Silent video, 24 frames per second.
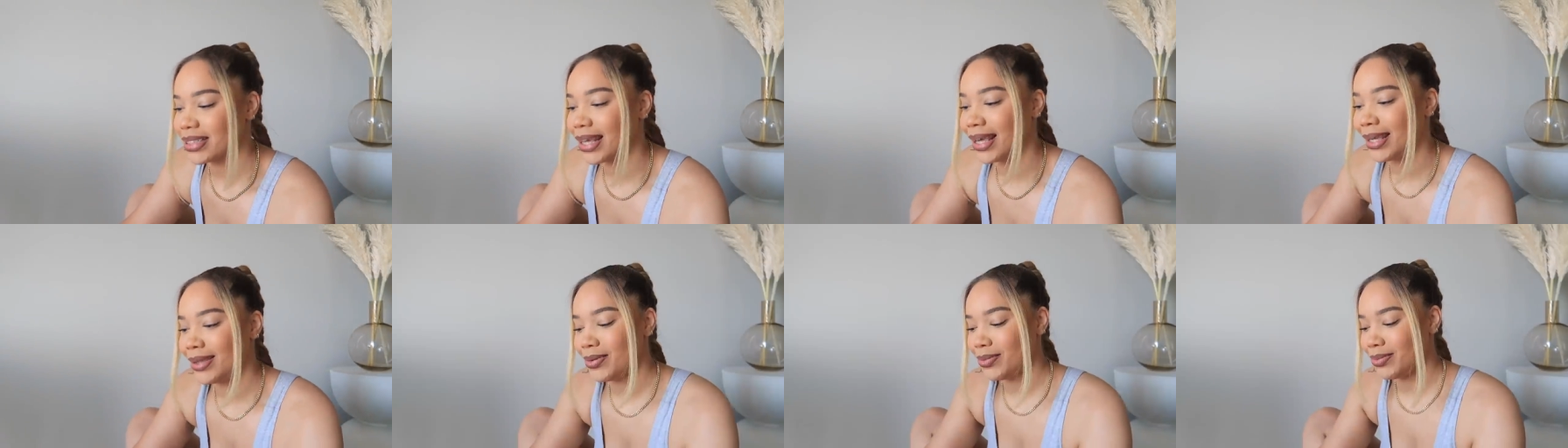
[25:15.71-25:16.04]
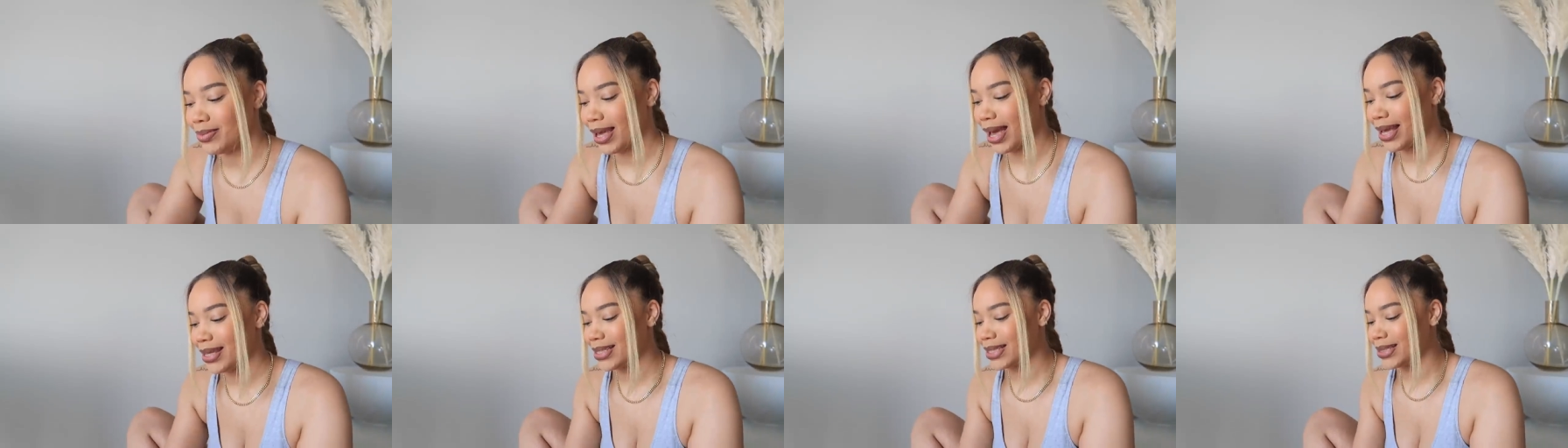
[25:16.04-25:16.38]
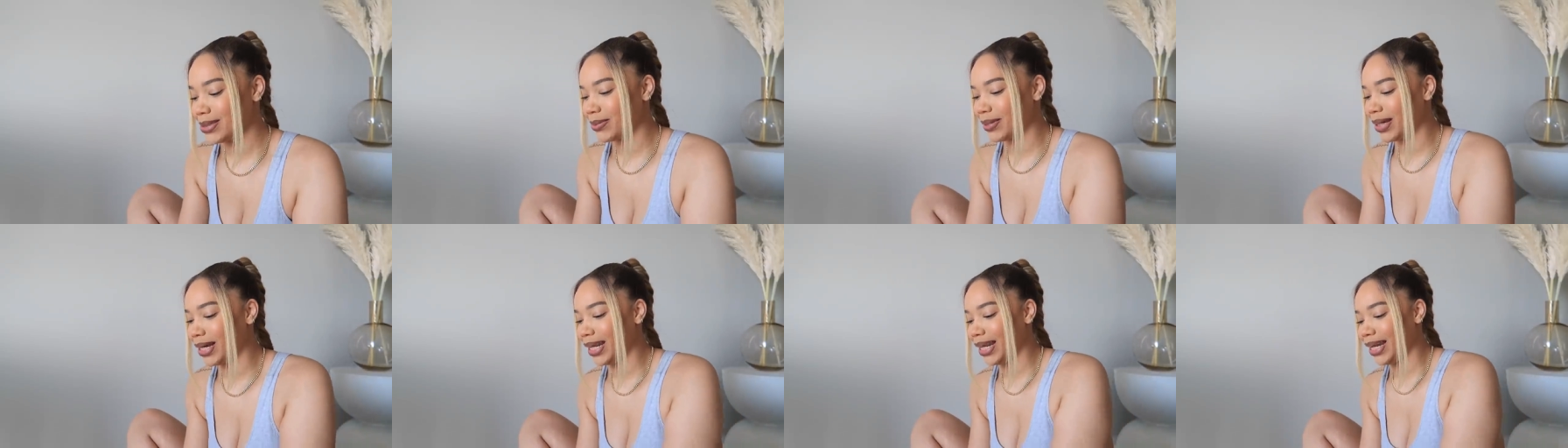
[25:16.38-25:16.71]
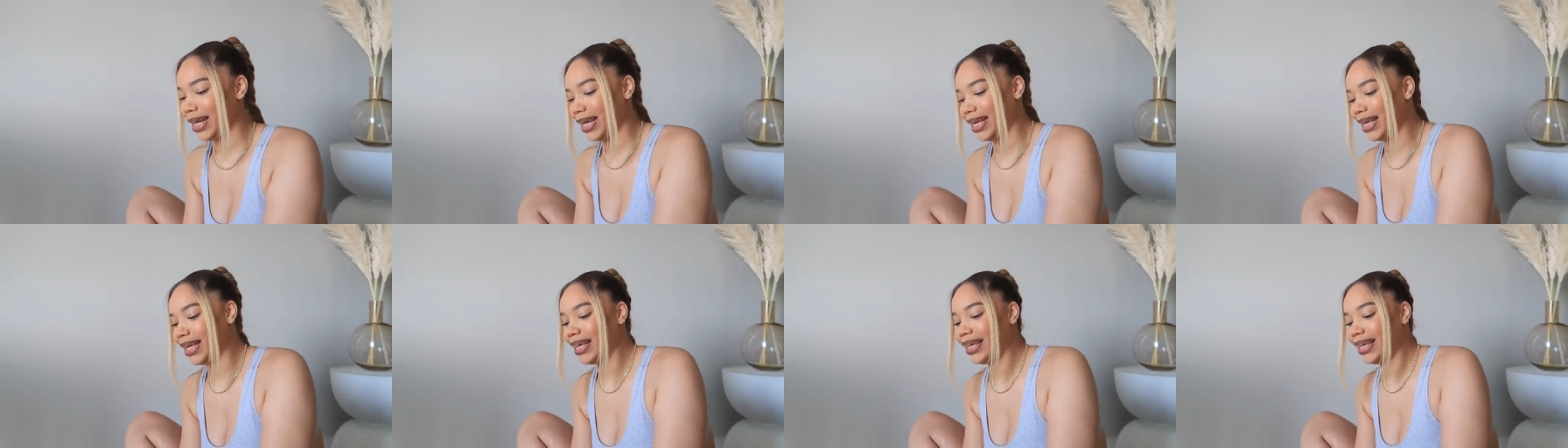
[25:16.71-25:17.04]
Can you guess what it
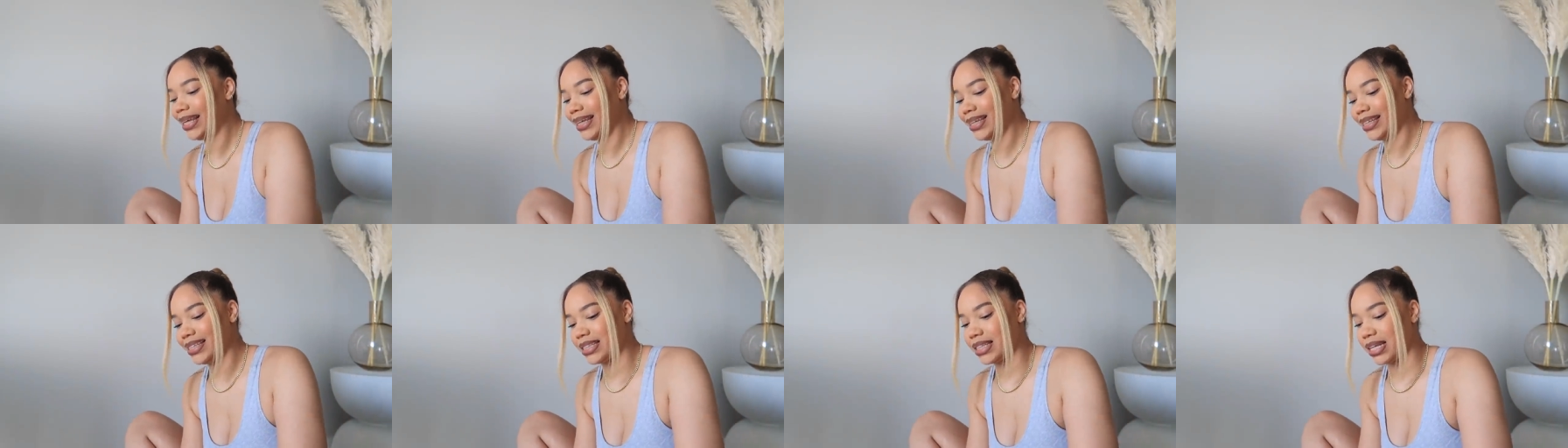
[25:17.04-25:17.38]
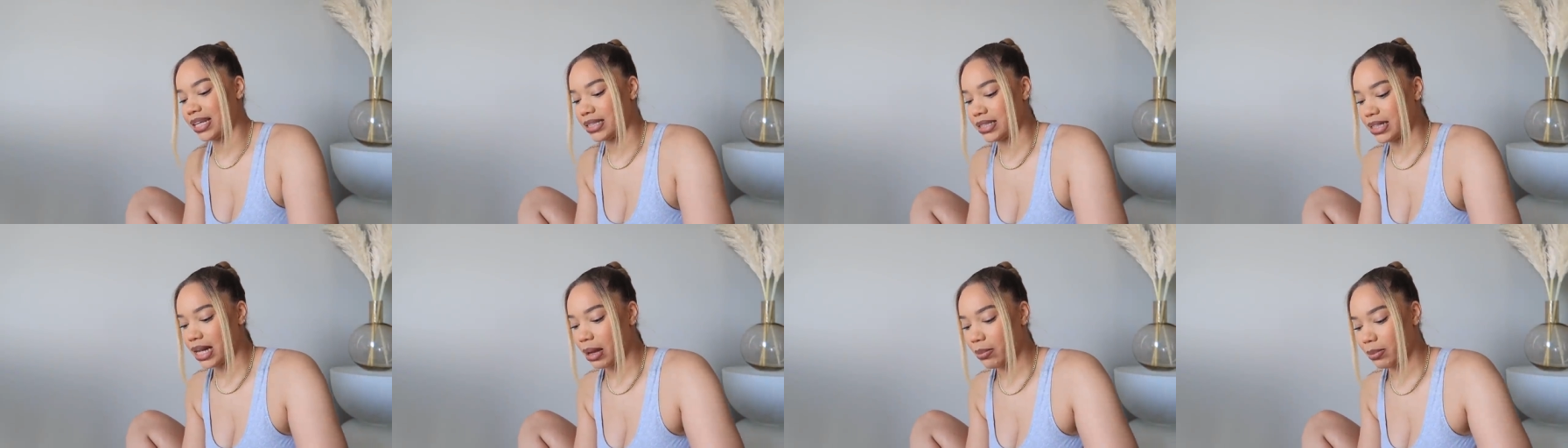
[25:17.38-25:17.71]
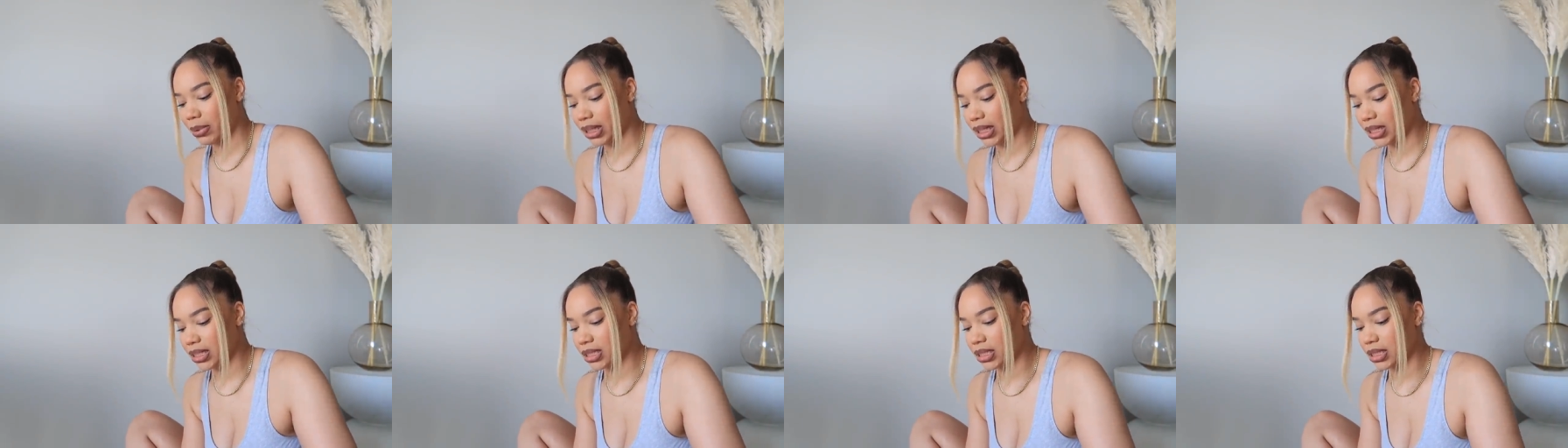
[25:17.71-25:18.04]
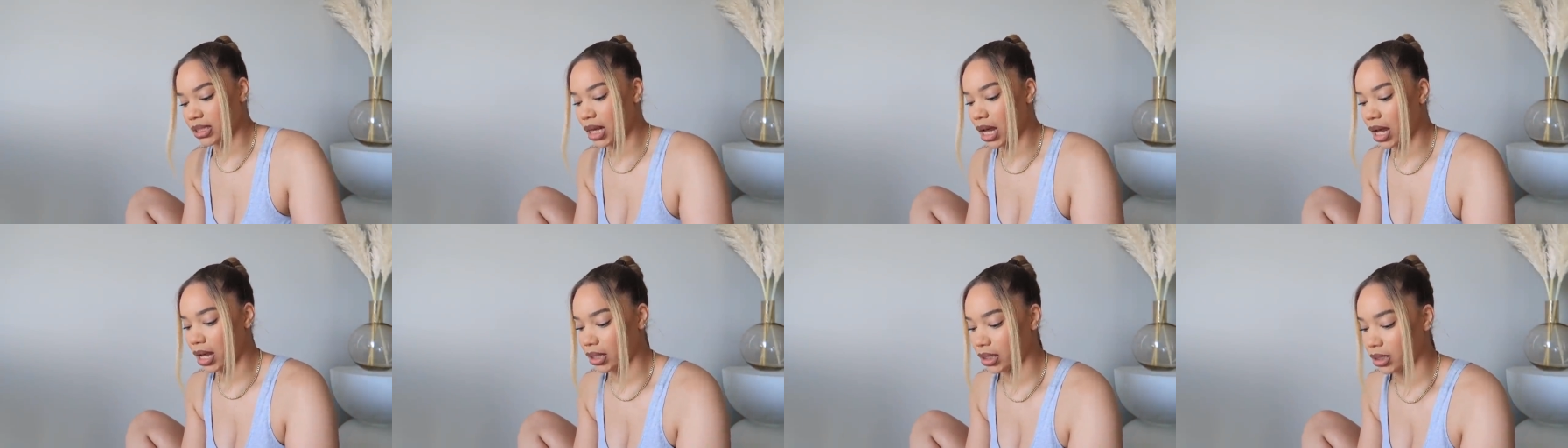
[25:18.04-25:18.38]
is? It's not
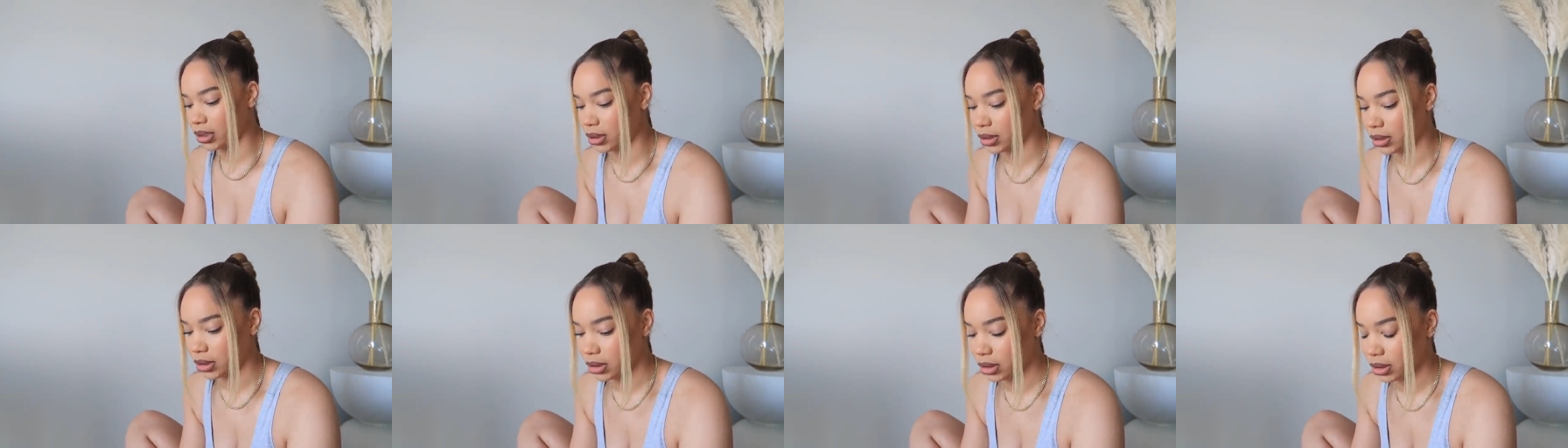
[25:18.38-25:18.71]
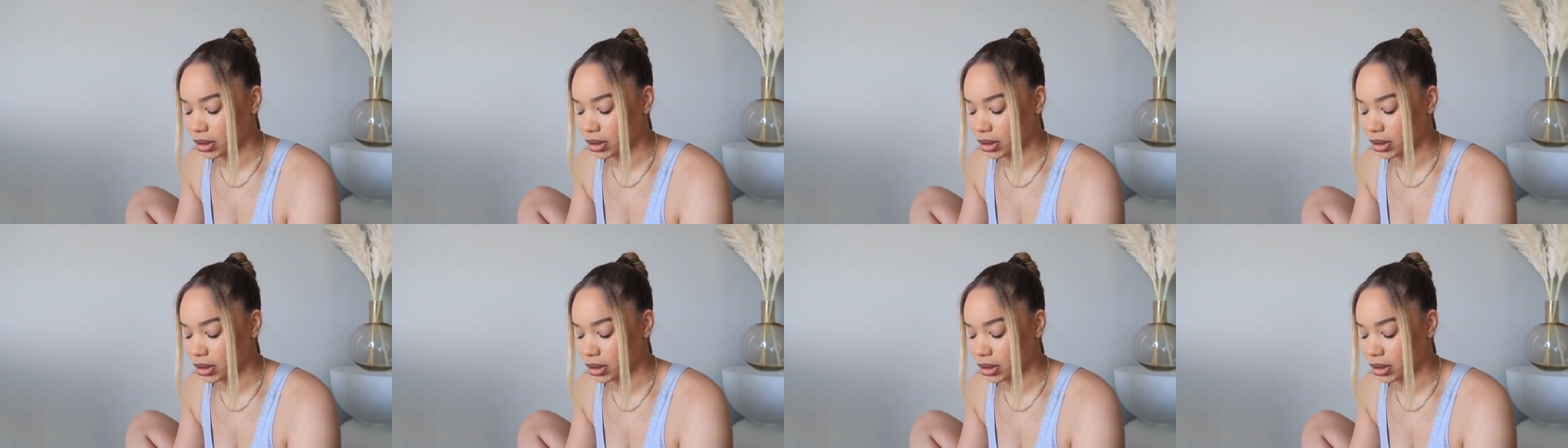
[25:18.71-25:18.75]
Balenciaga.